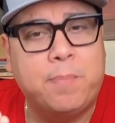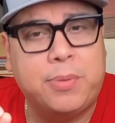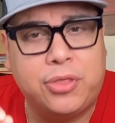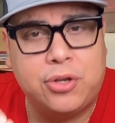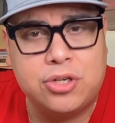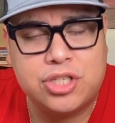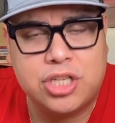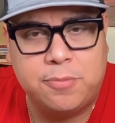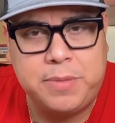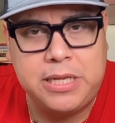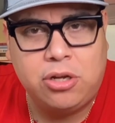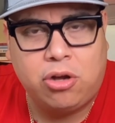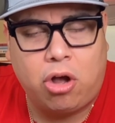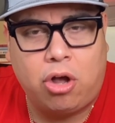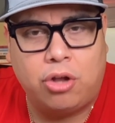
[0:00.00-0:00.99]
But there's something
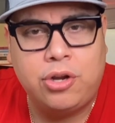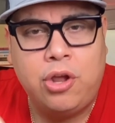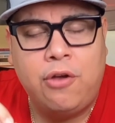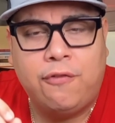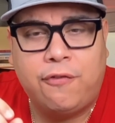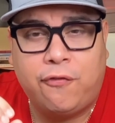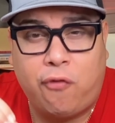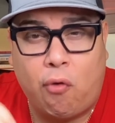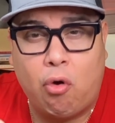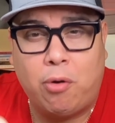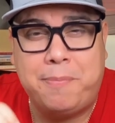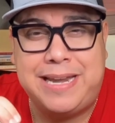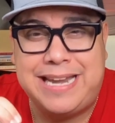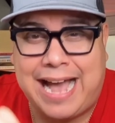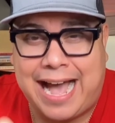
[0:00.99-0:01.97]
called
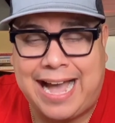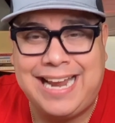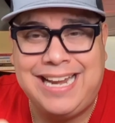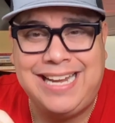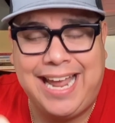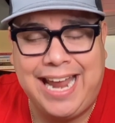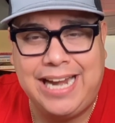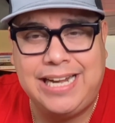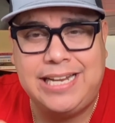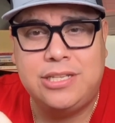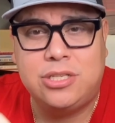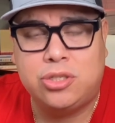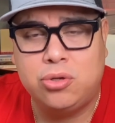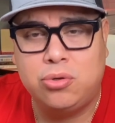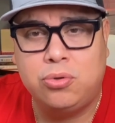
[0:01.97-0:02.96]
Form nine
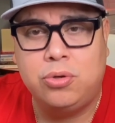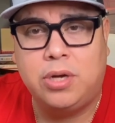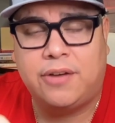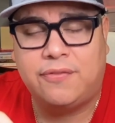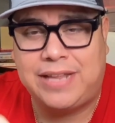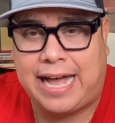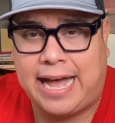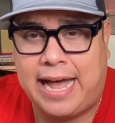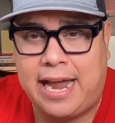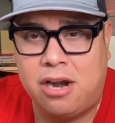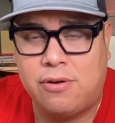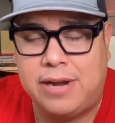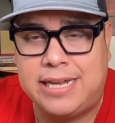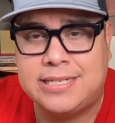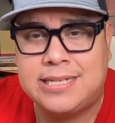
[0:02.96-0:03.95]
eighty-two of the I
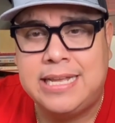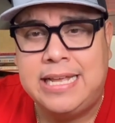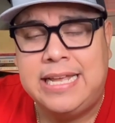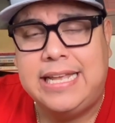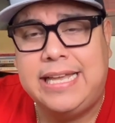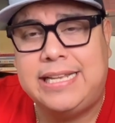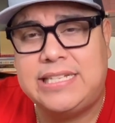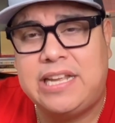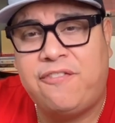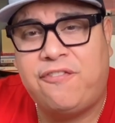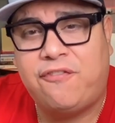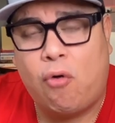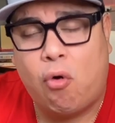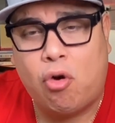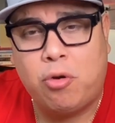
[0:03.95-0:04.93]
R S. It is a
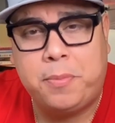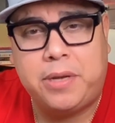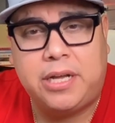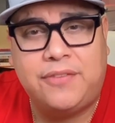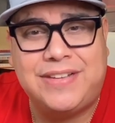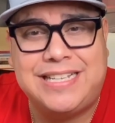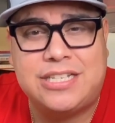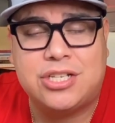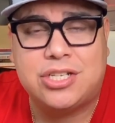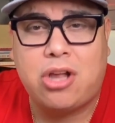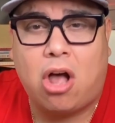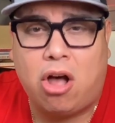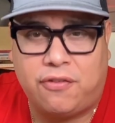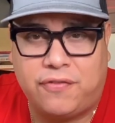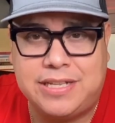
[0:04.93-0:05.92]
form of
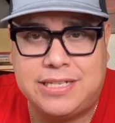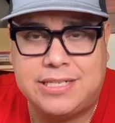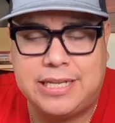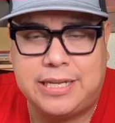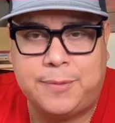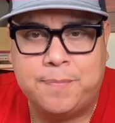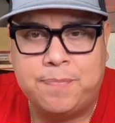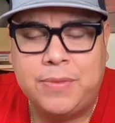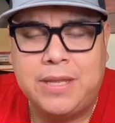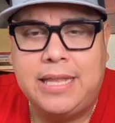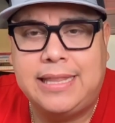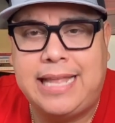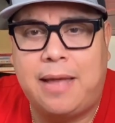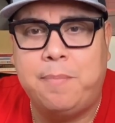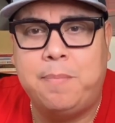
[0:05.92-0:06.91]
insolvency.
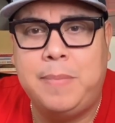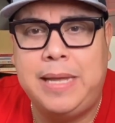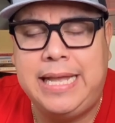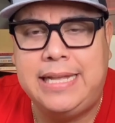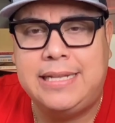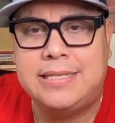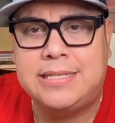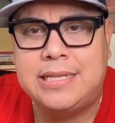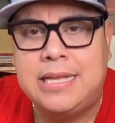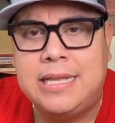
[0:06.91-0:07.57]
That means